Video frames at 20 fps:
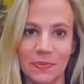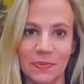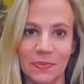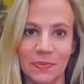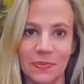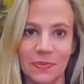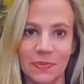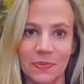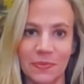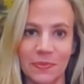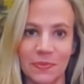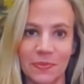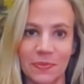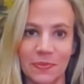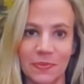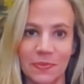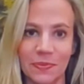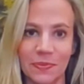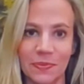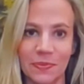
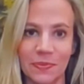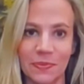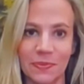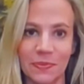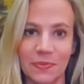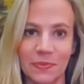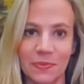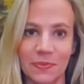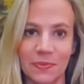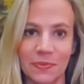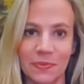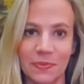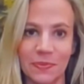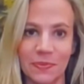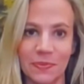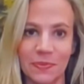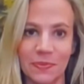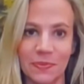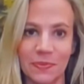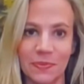
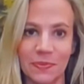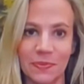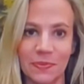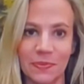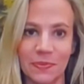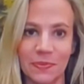No words are spoken by the person on screen.